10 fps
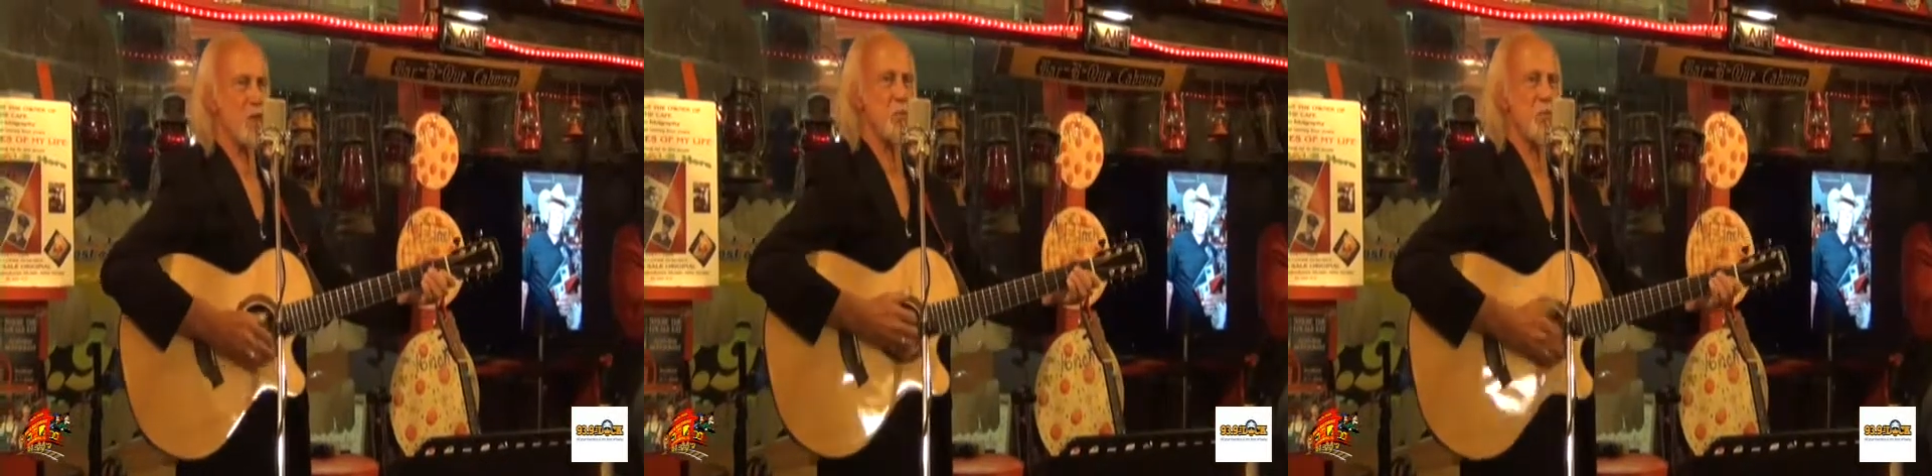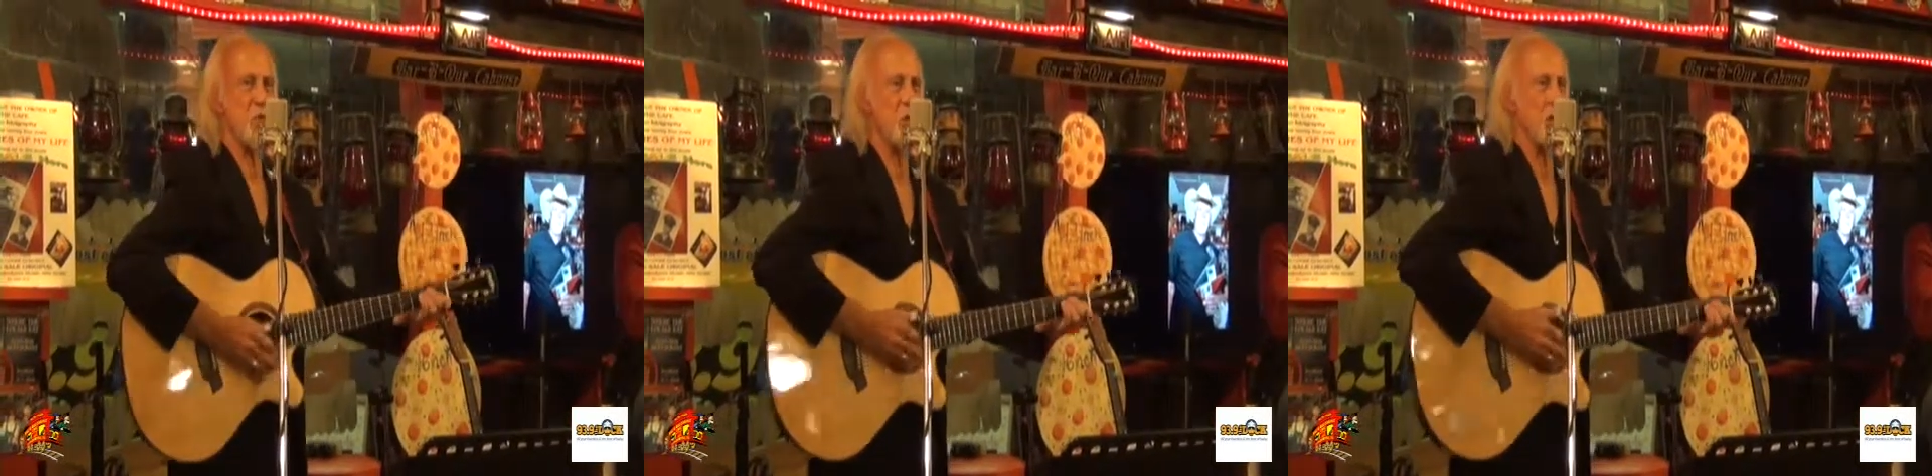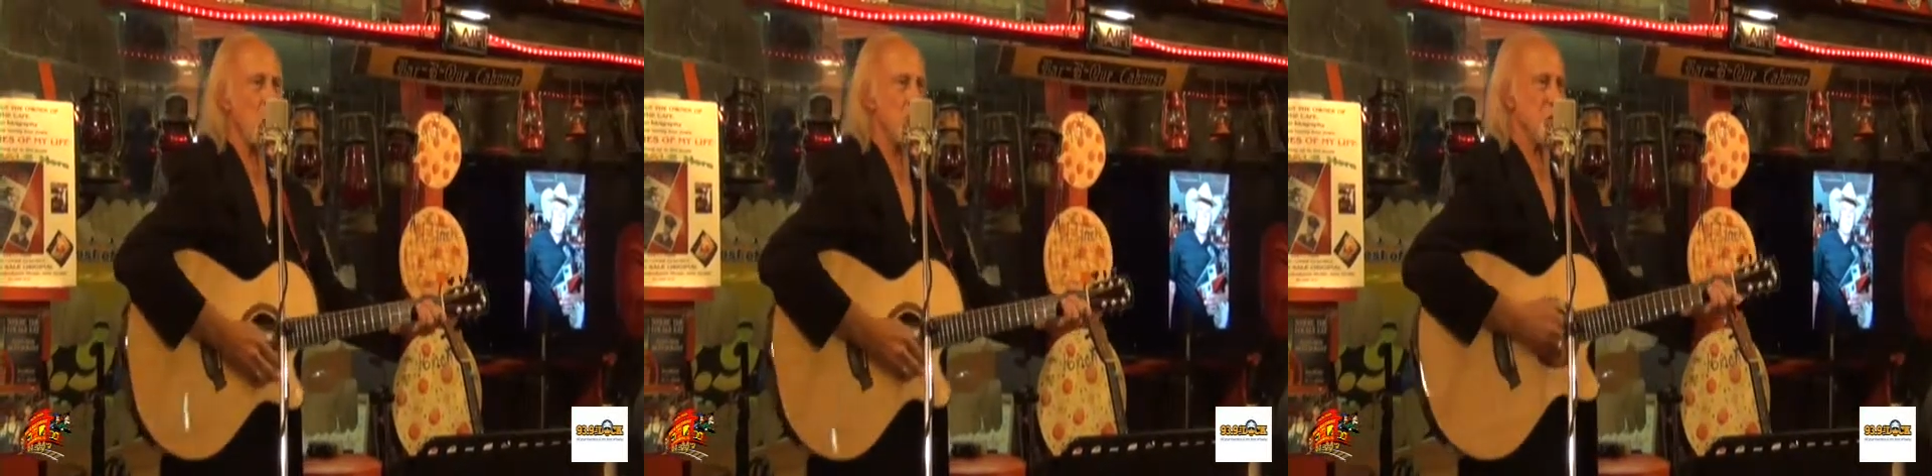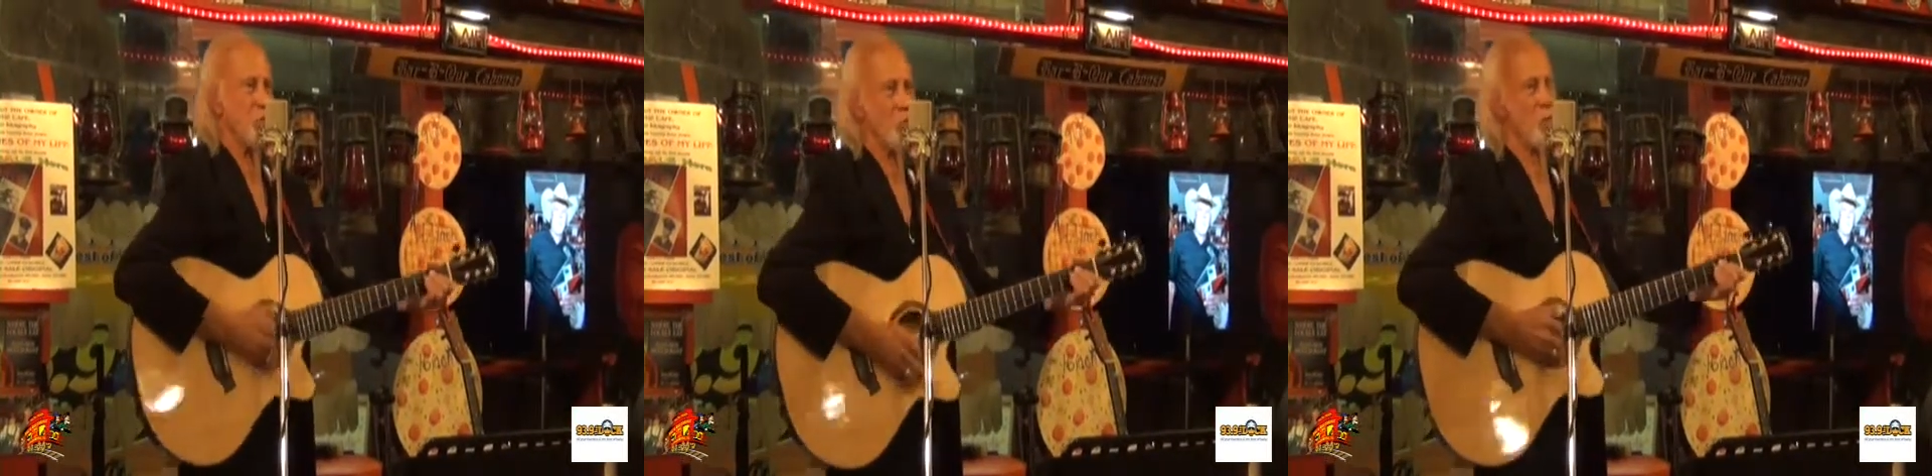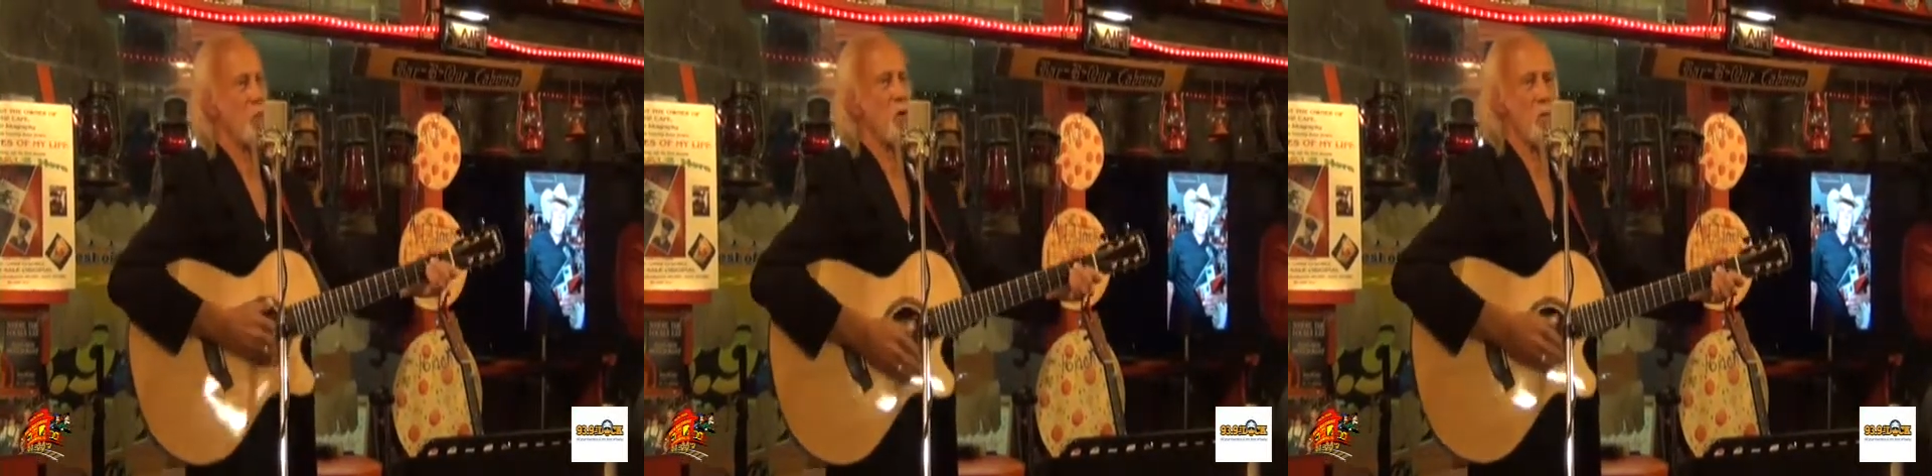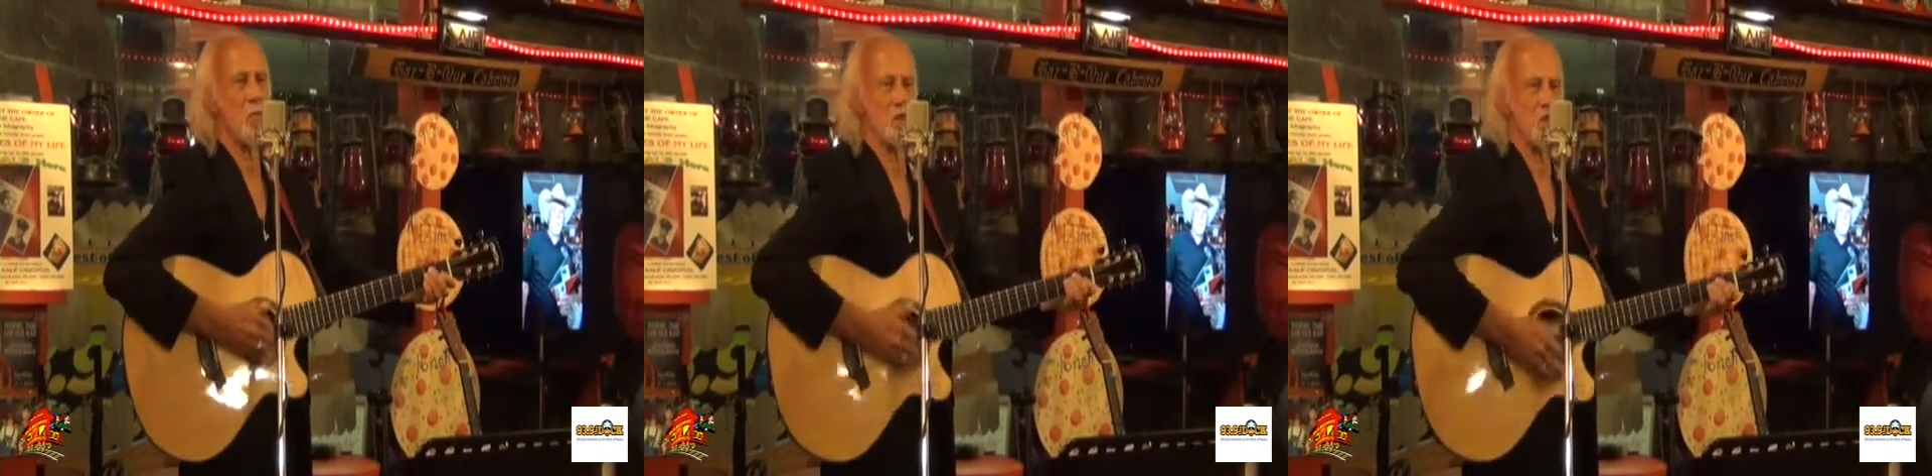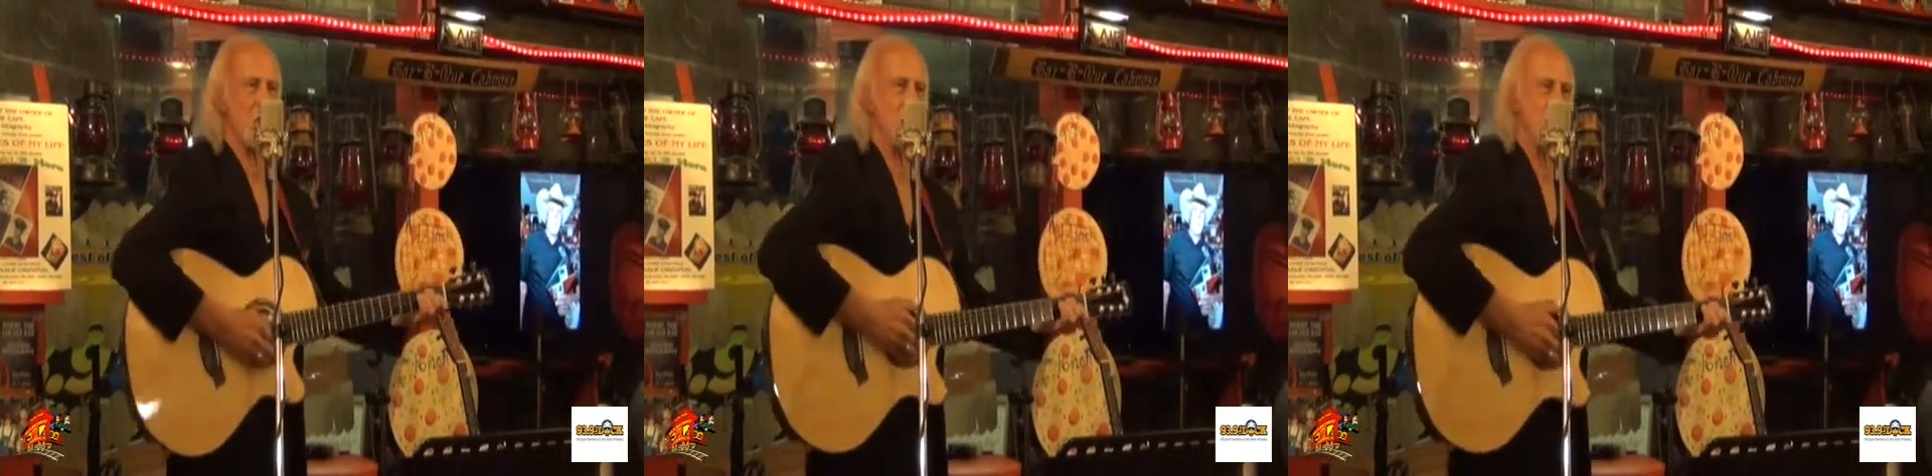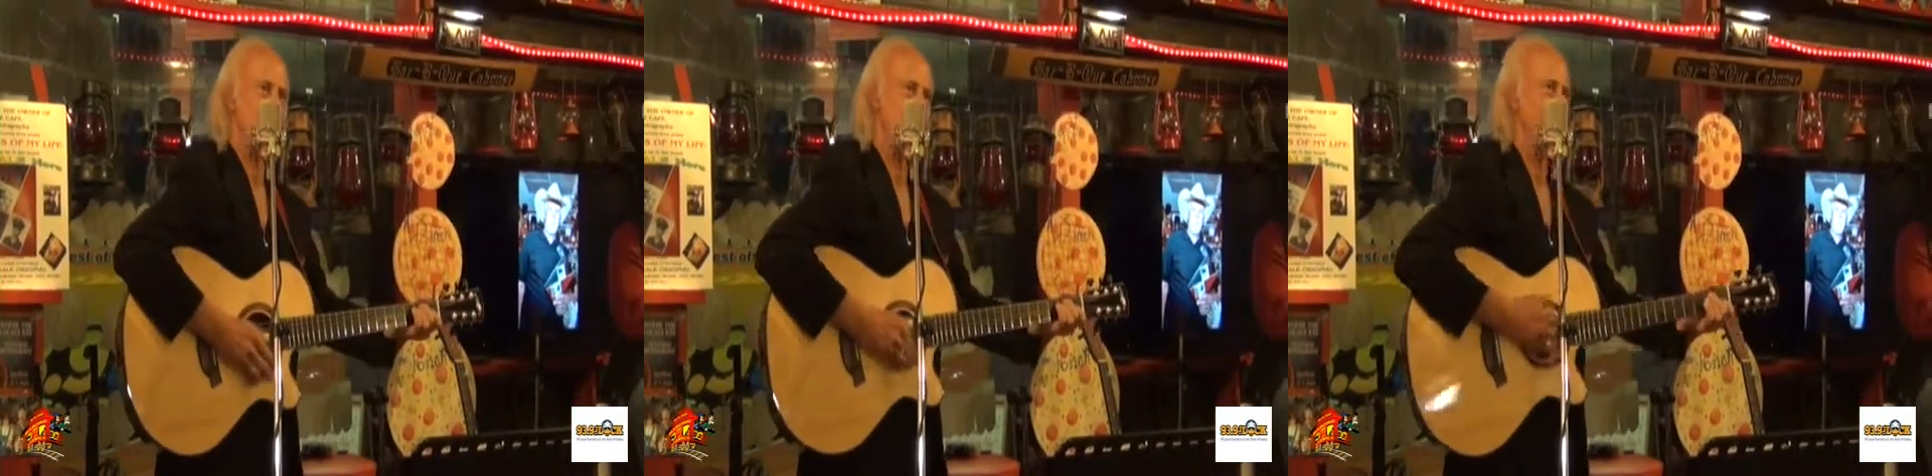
makes me feel lonesome for a part of myself.